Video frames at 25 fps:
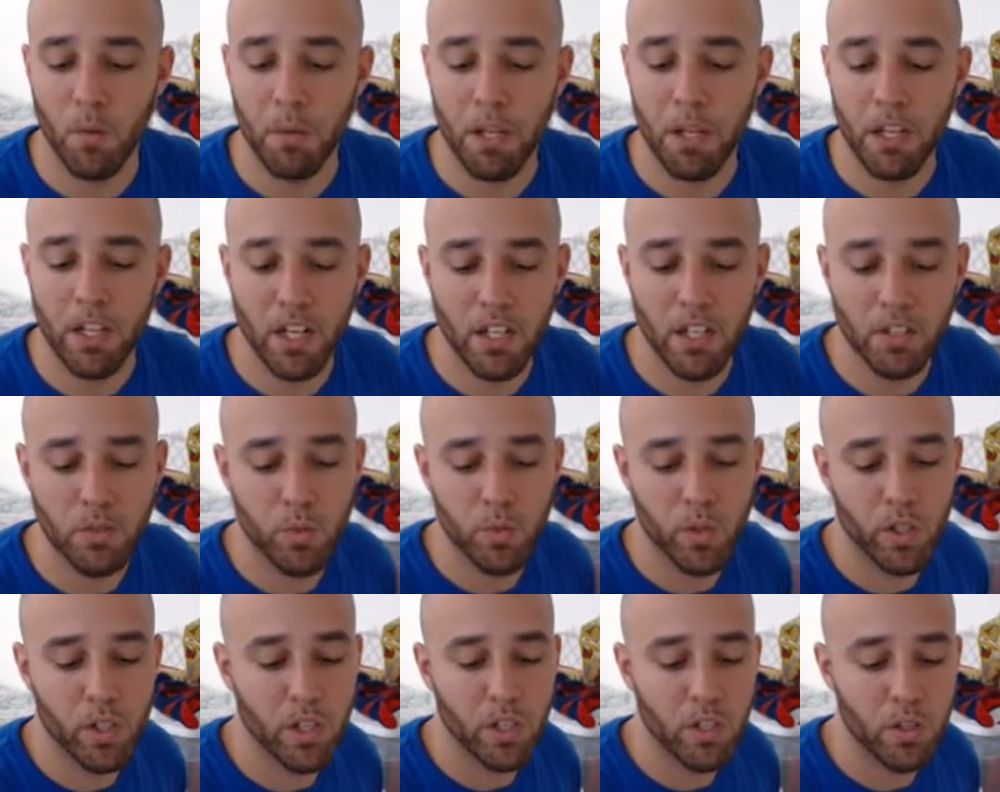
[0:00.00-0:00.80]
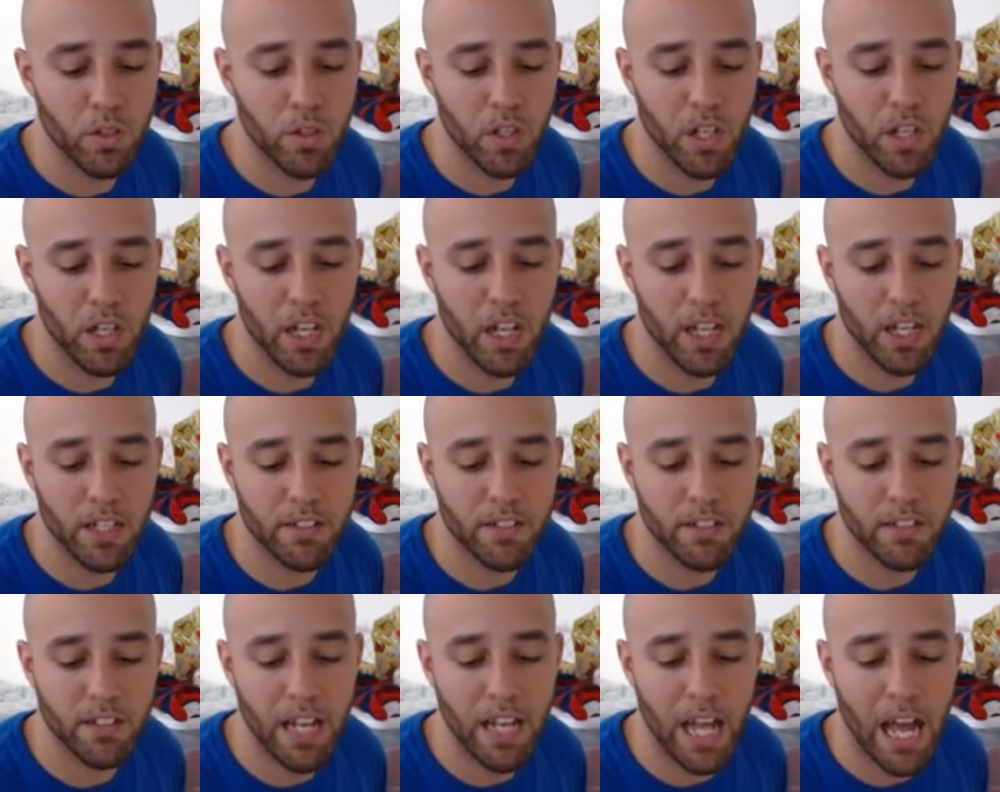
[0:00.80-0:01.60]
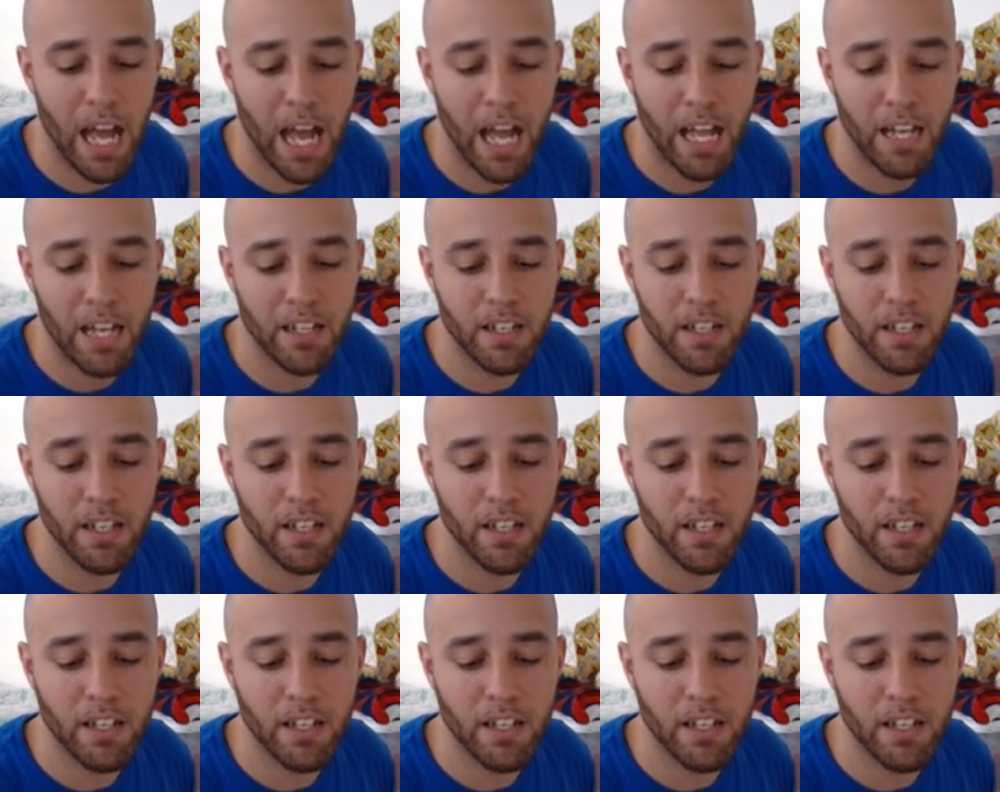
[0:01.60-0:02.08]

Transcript: because Raccoon is not,